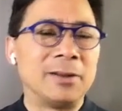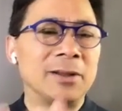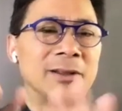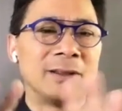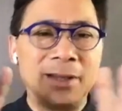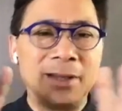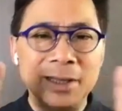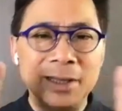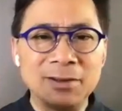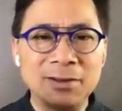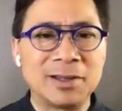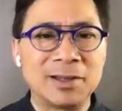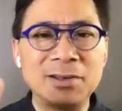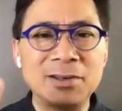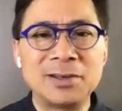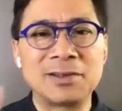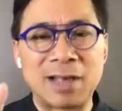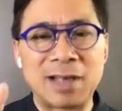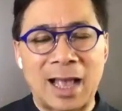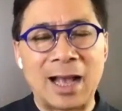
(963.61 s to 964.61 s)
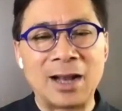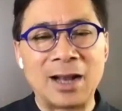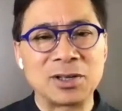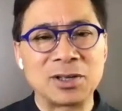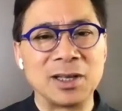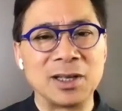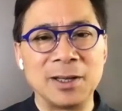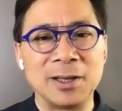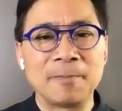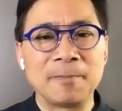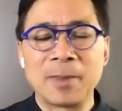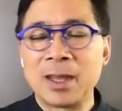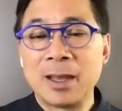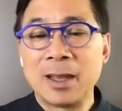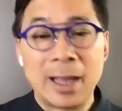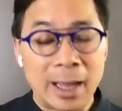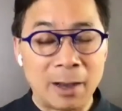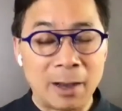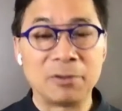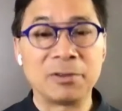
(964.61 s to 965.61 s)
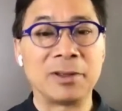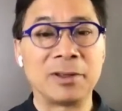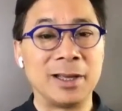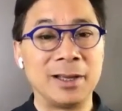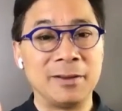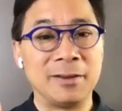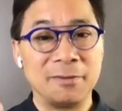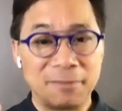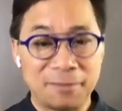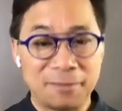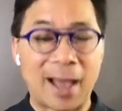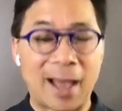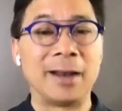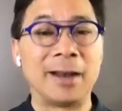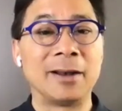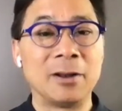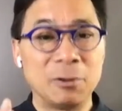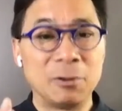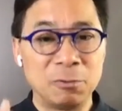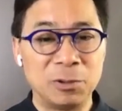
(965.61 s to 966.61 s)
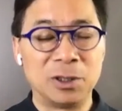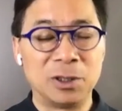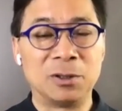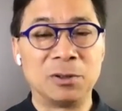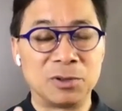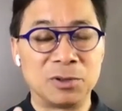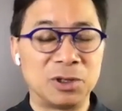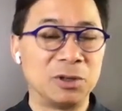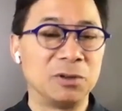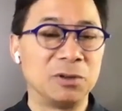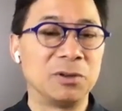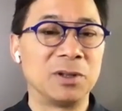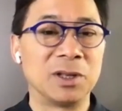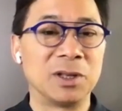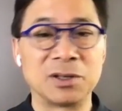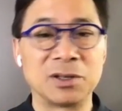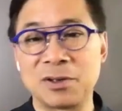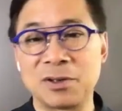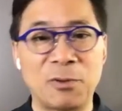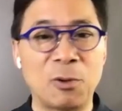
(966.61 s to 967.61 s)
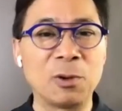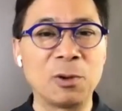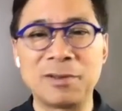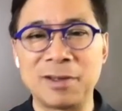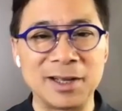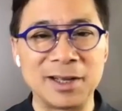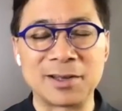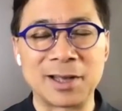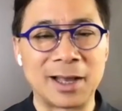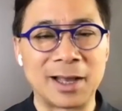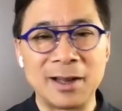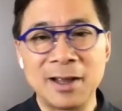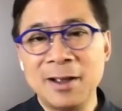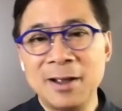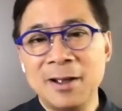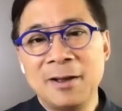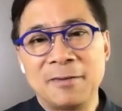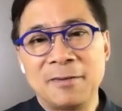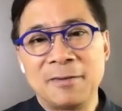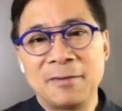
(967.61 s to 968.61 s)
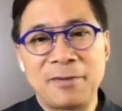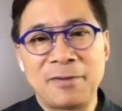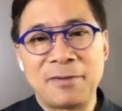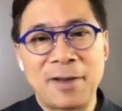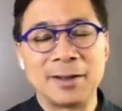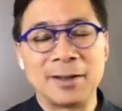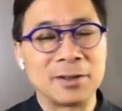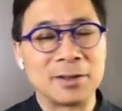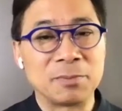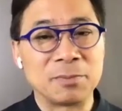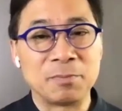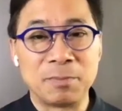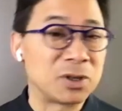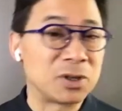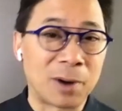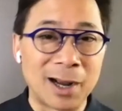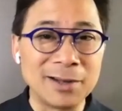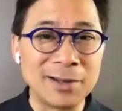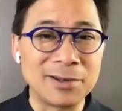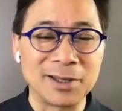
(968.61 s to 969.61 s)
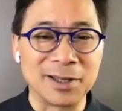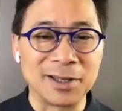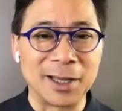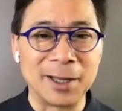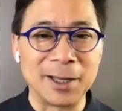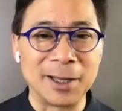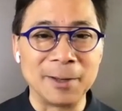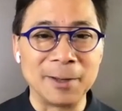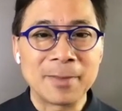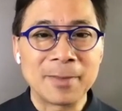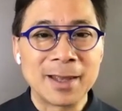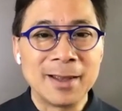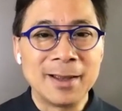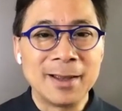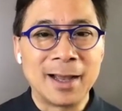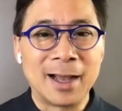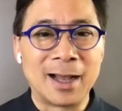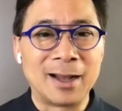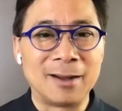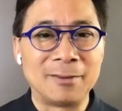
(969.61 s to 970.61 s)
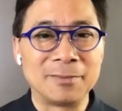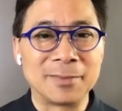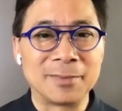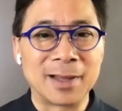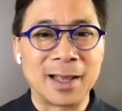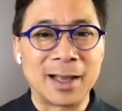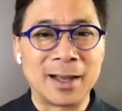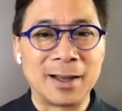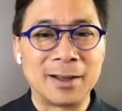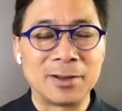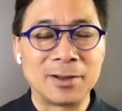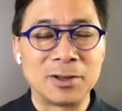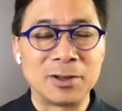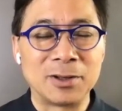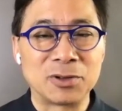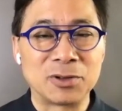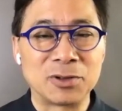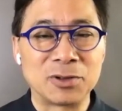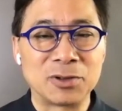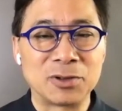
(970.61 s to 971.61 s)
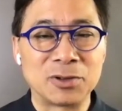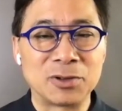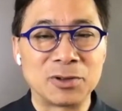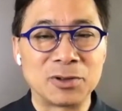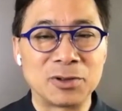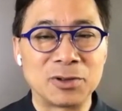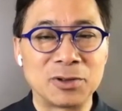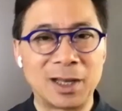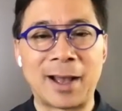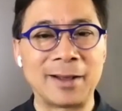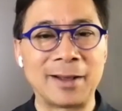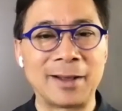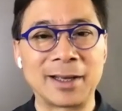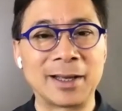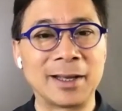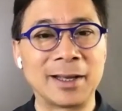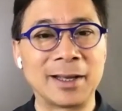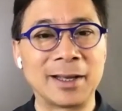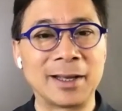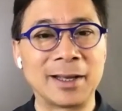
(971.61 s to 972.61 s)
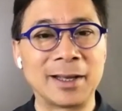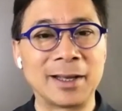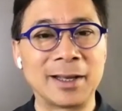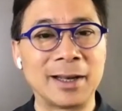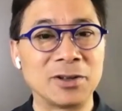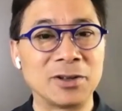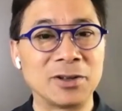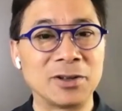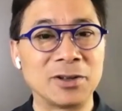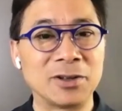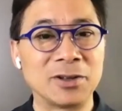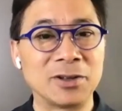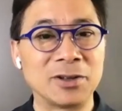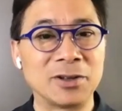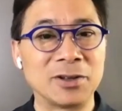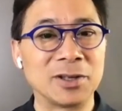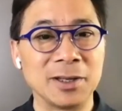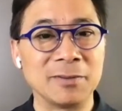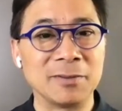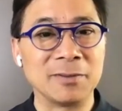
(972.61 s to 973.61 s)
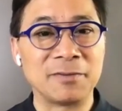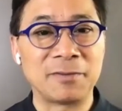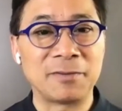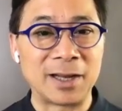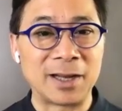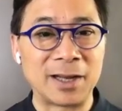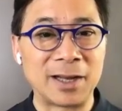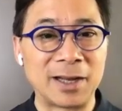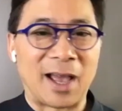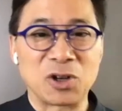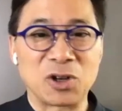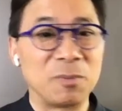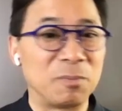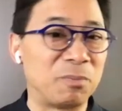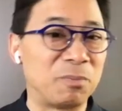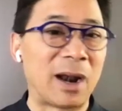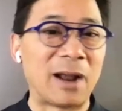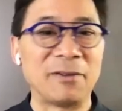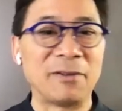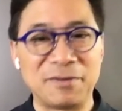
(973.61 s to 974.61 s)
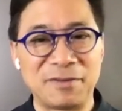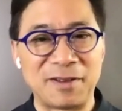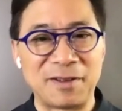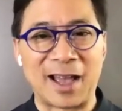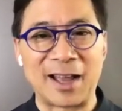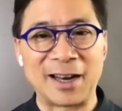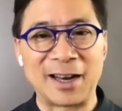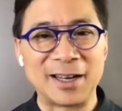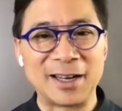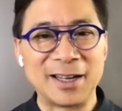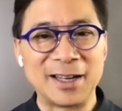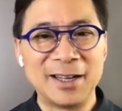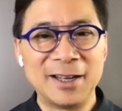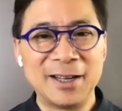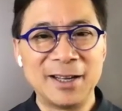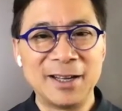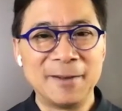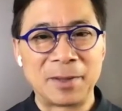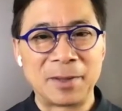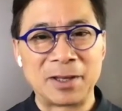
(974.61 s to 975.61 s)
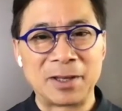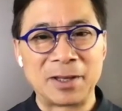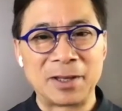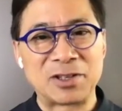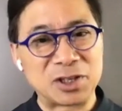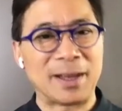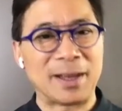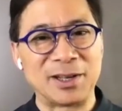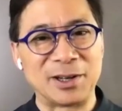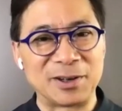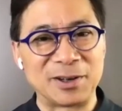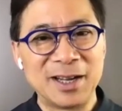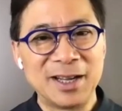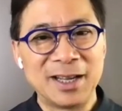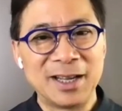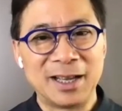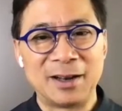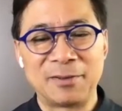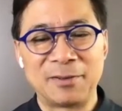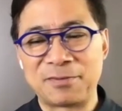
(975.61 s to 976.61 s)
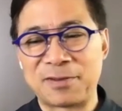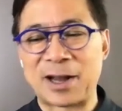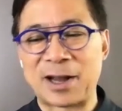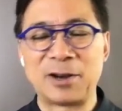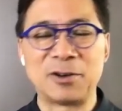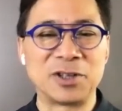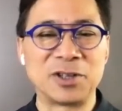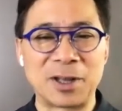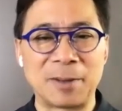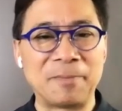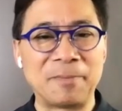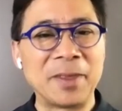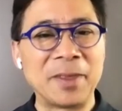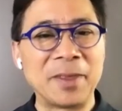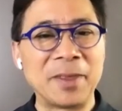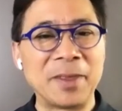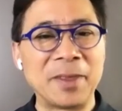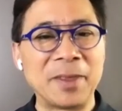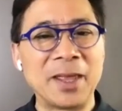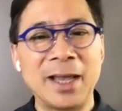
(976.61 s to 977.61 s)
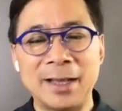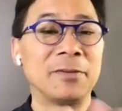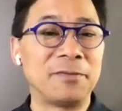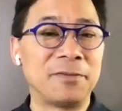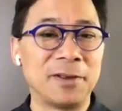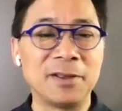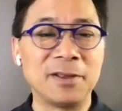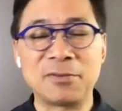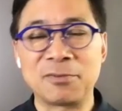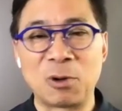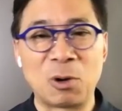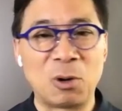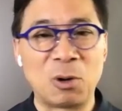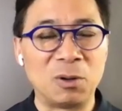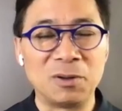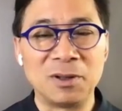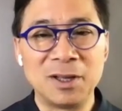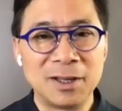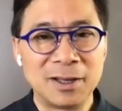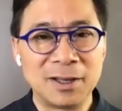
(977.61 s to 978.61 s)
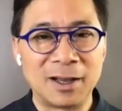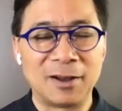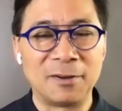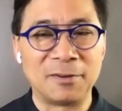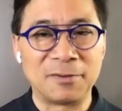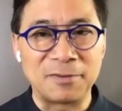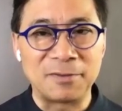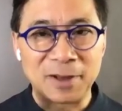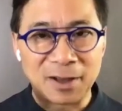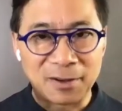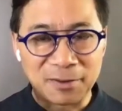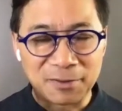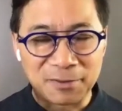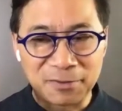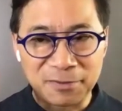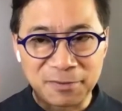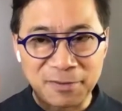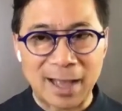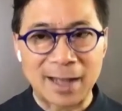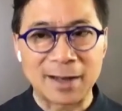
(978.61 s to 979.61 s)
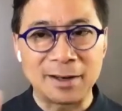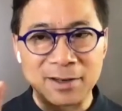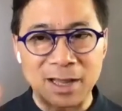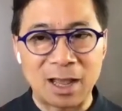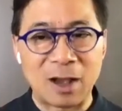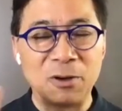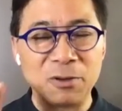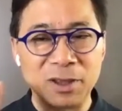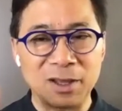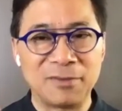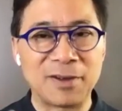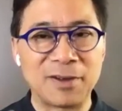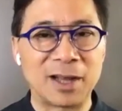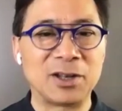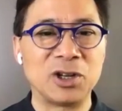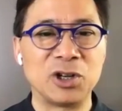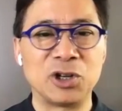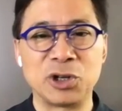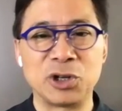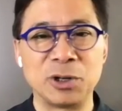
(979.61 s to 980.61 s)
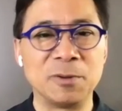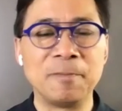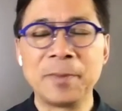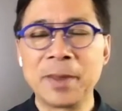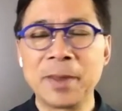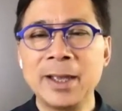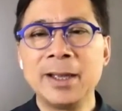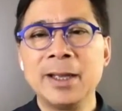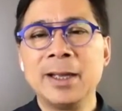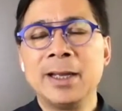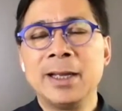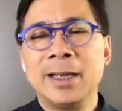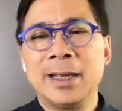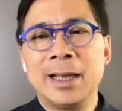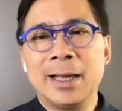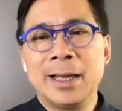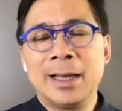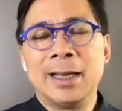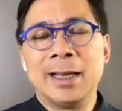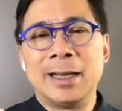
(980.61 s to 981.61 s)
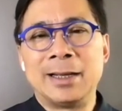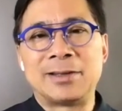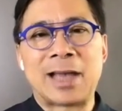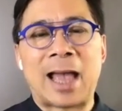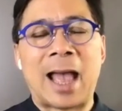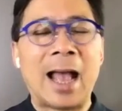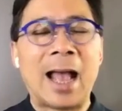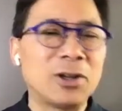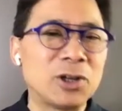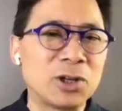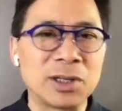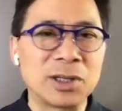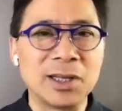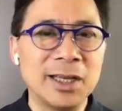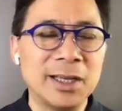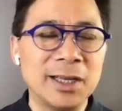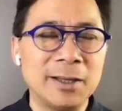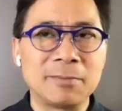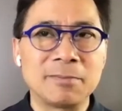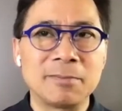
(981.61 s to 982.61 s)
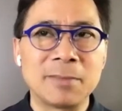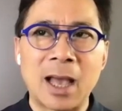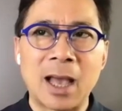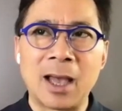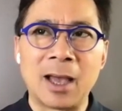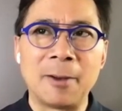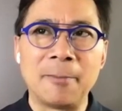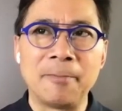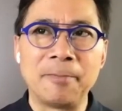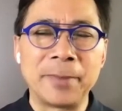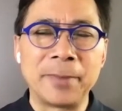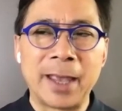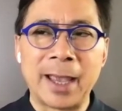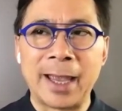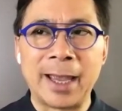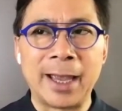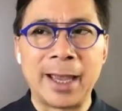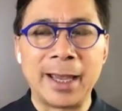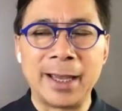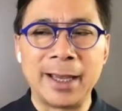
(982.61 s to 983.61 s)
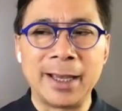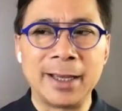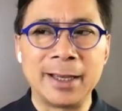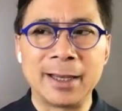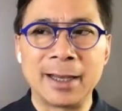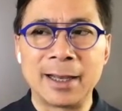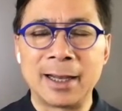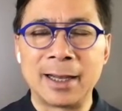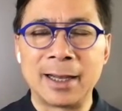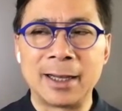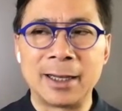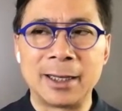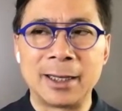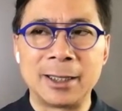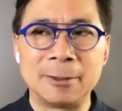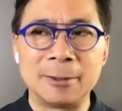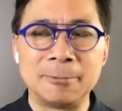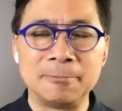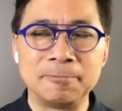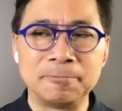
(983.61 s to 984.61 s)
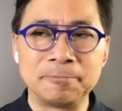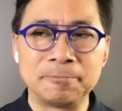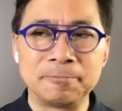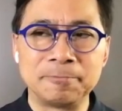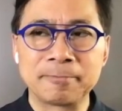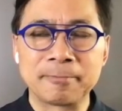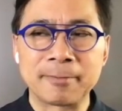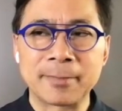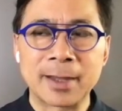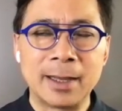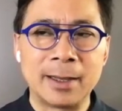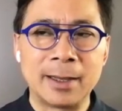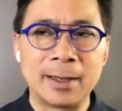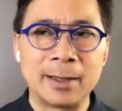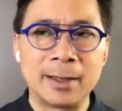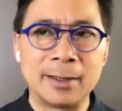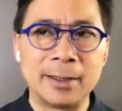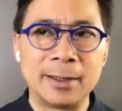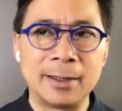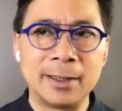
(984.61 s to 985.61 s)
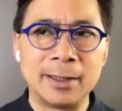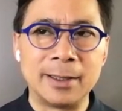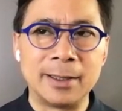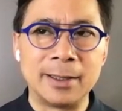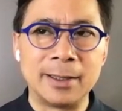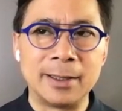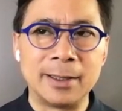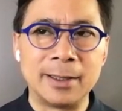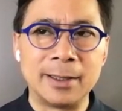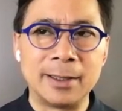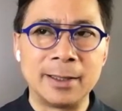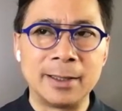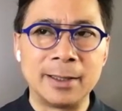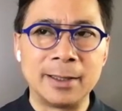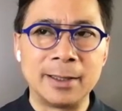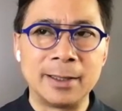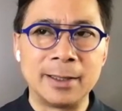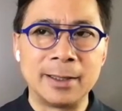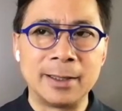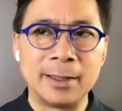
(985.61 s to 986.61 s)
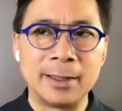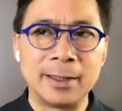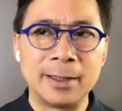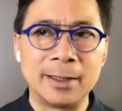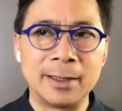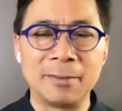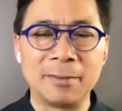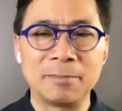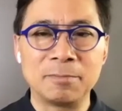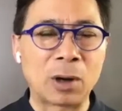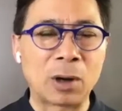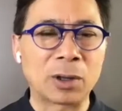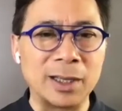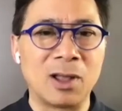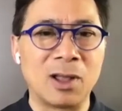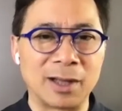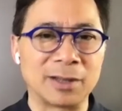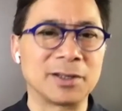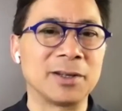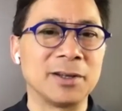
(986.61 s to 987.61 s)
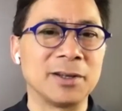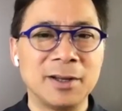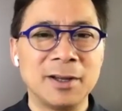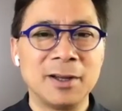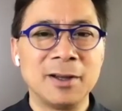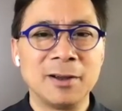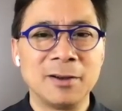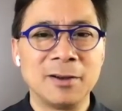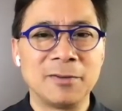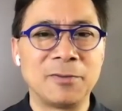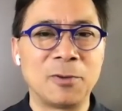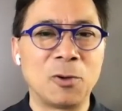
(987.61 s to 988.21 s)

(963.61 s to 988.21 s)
And these this is actually healthy fat will do this. The fourth thing is that fat, surprisingly, um, uh, there's a special kind of fat that can actually fight too much fat. It's called brown fat. It's a space heater and it fires up. And then the fifth role of, of fat, healthy fat tissue it's actually um, a um, uh, it's actually a parking lot